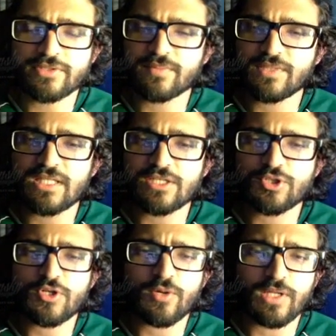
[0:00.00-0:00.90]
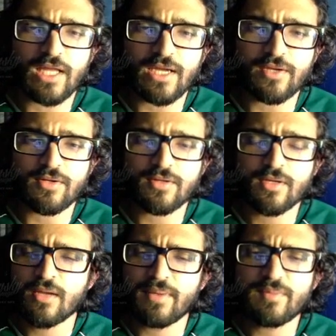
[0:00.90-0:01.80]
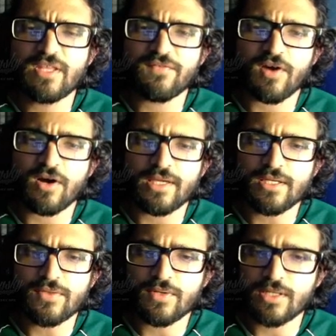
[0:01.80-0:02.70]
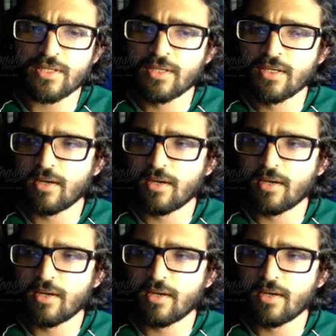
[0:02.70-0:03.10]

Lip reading: something that you're going to rely on, maybe the Farah 83,